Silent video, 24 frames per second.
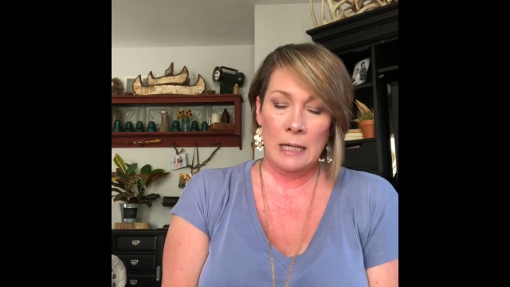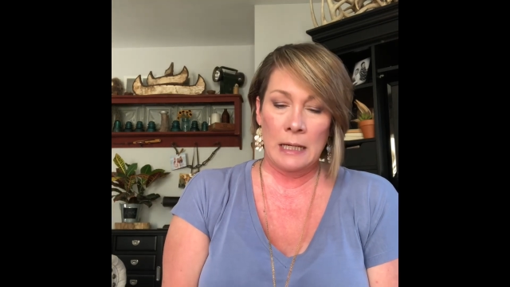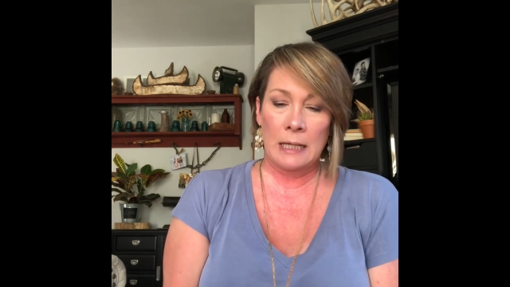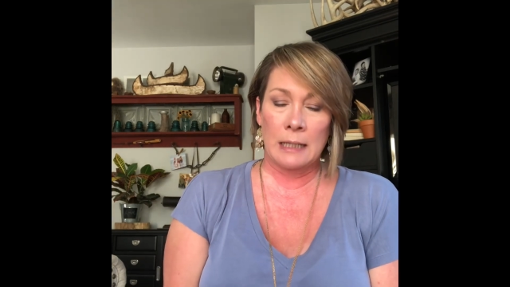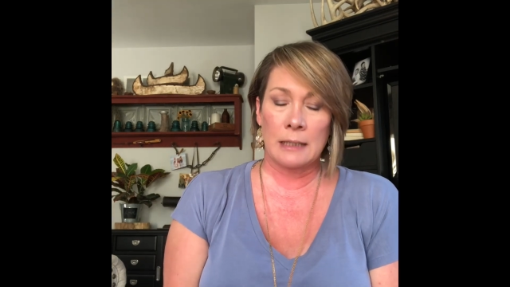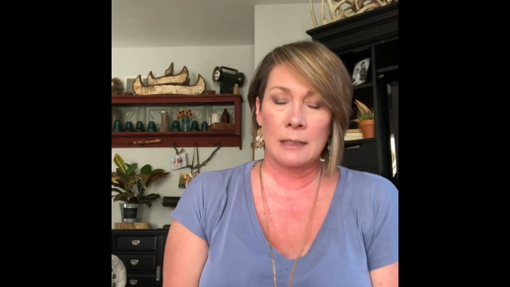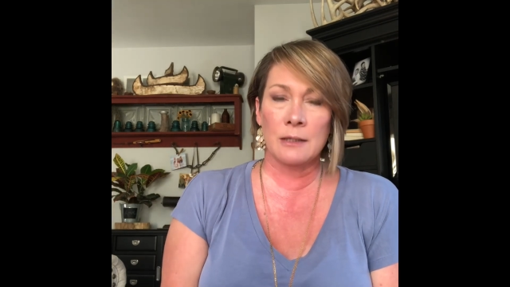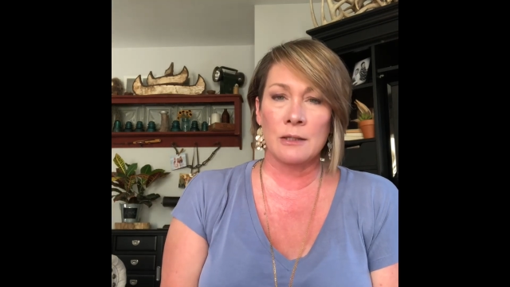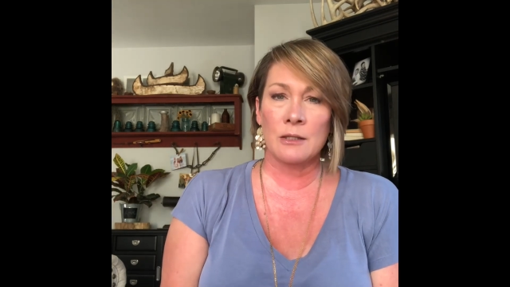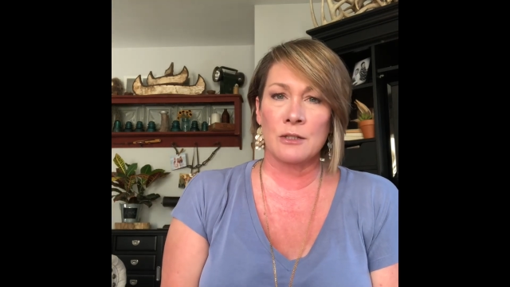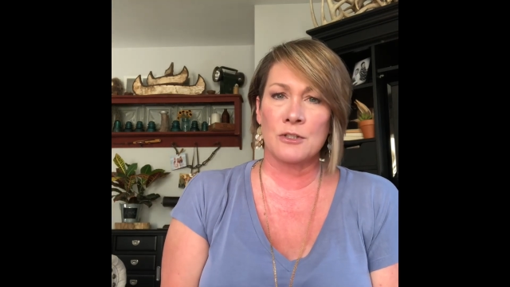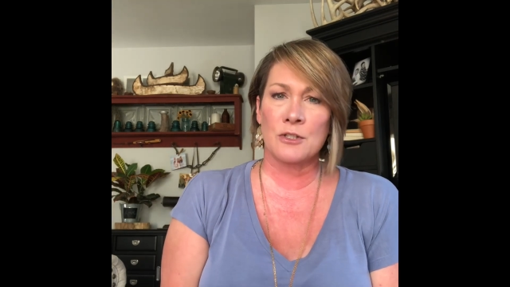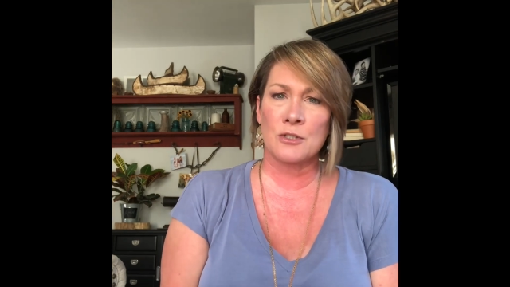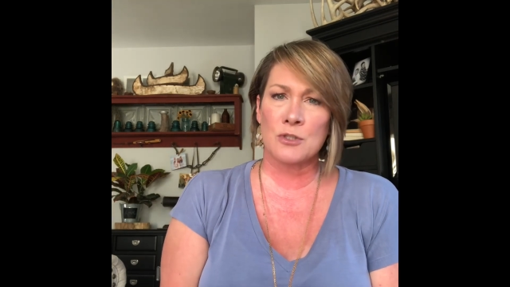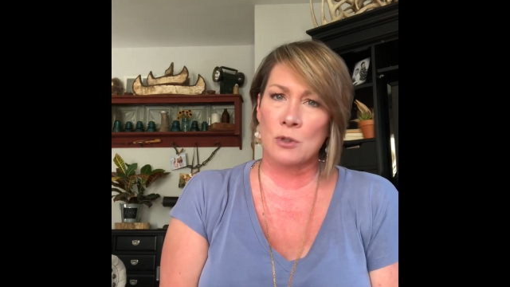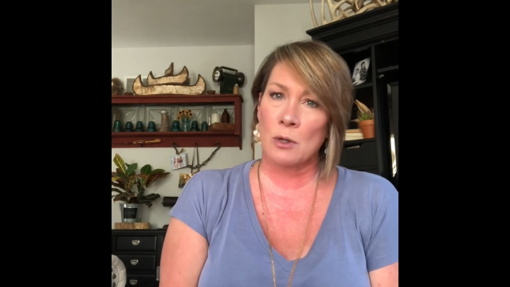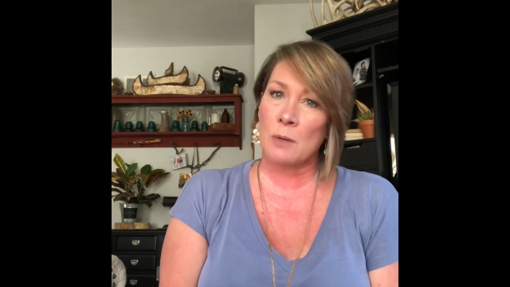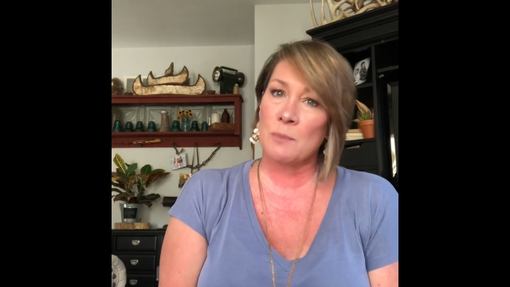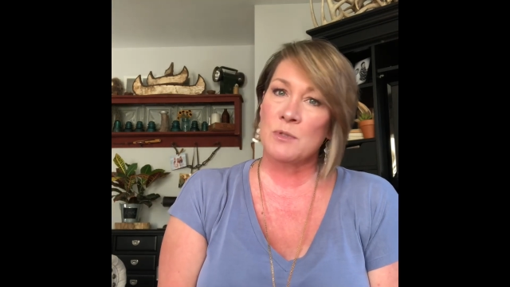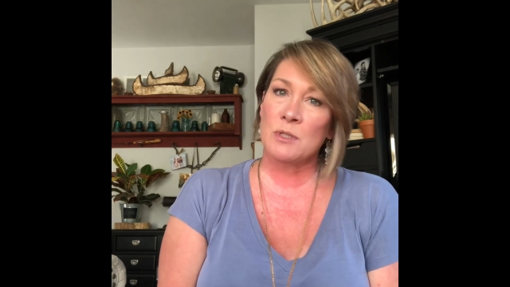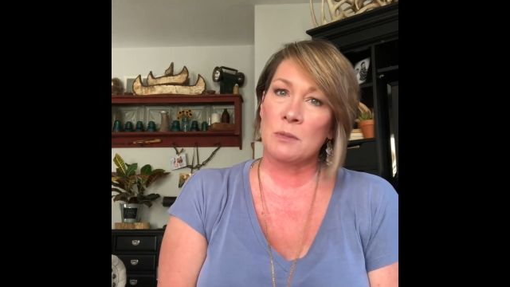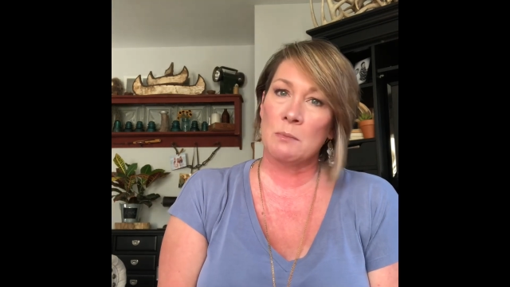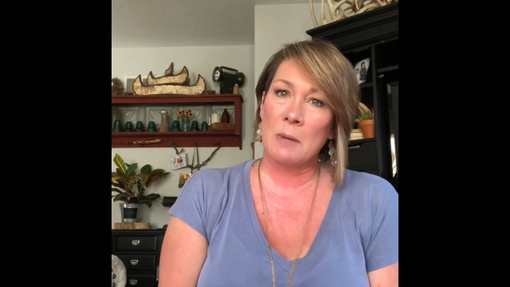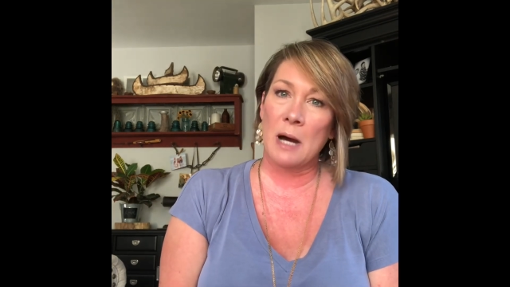And in the
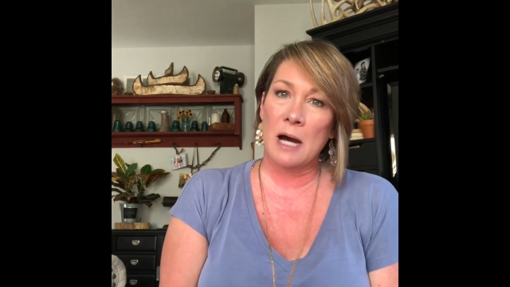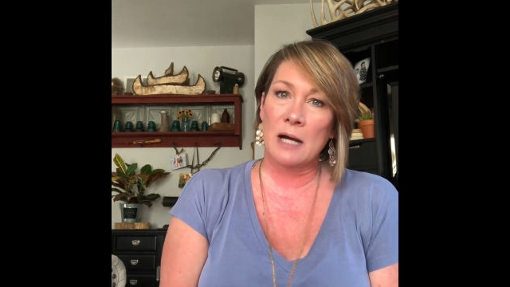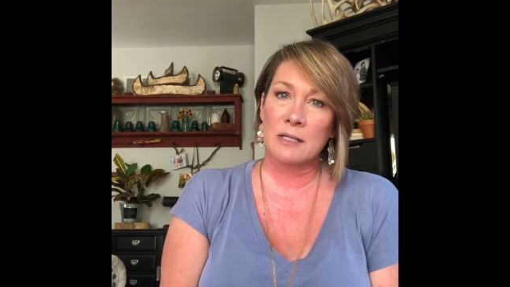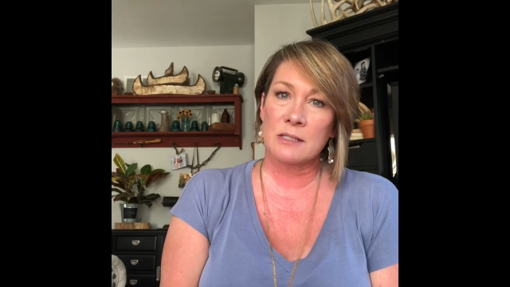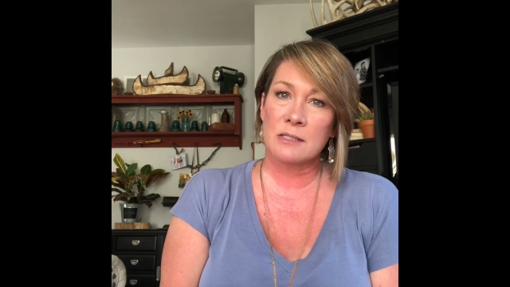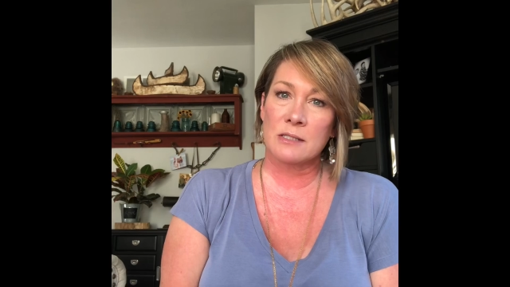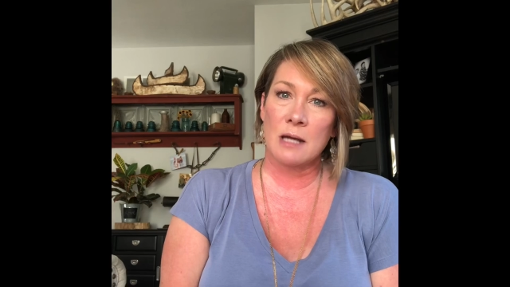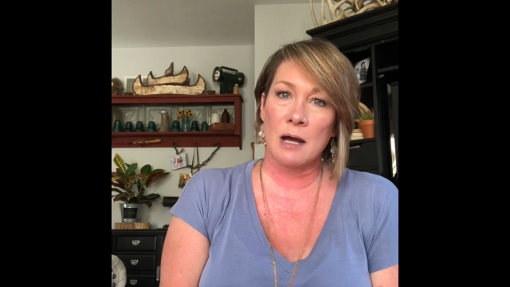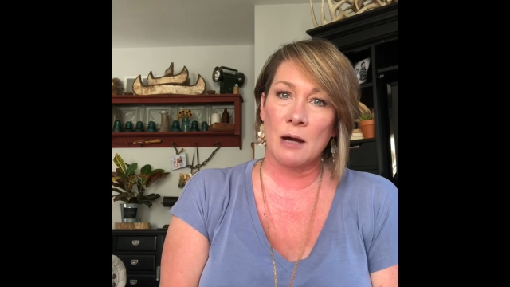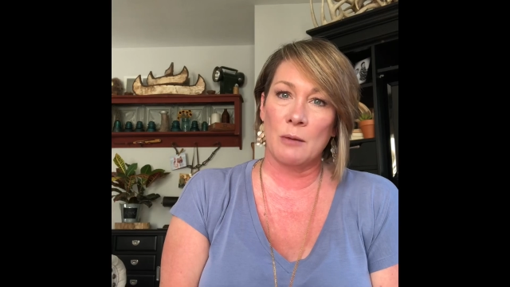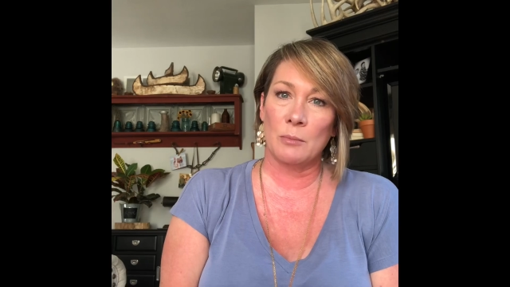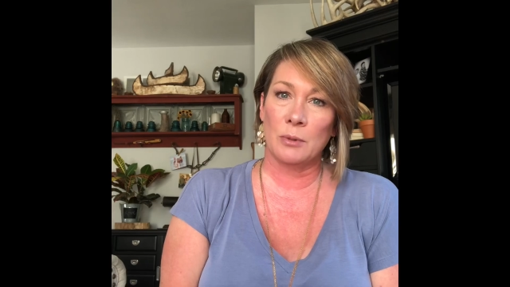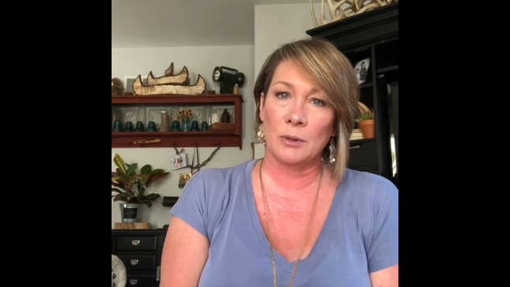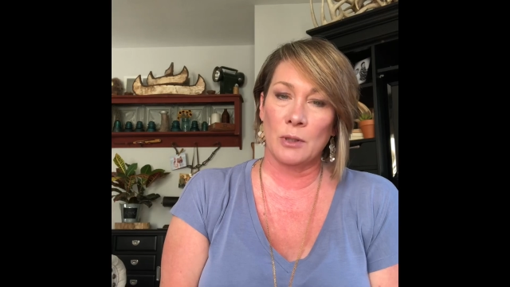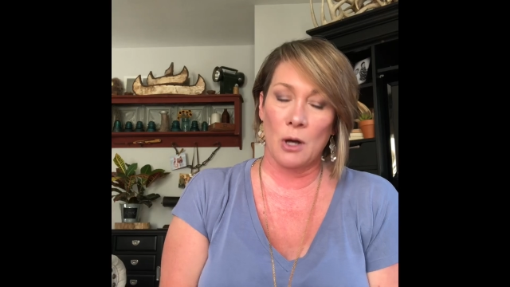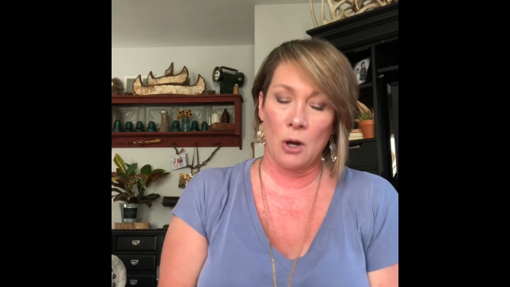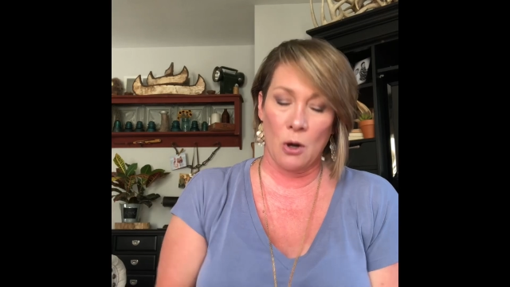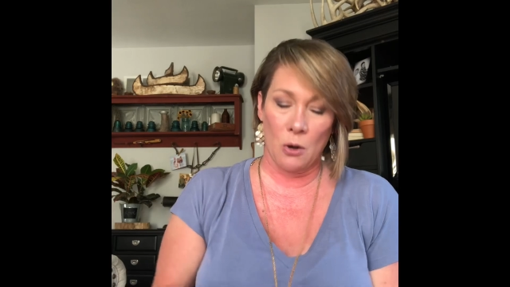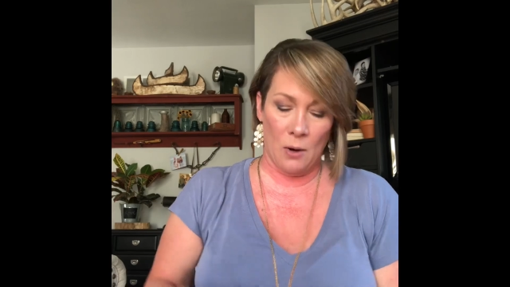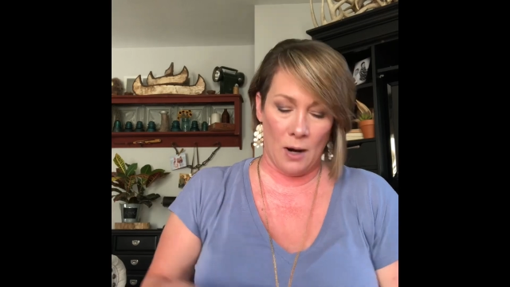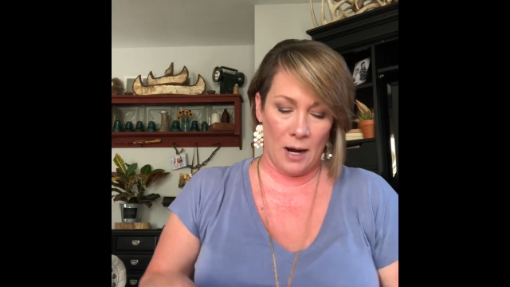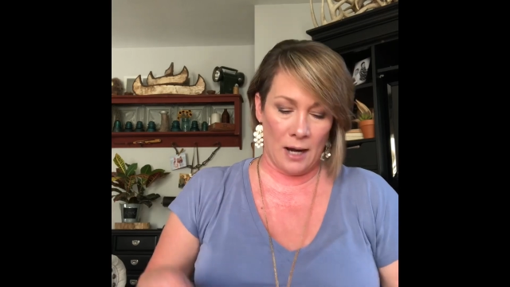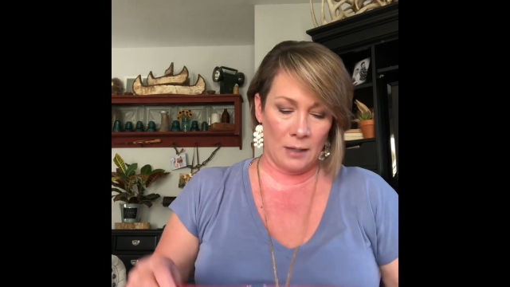description box down below,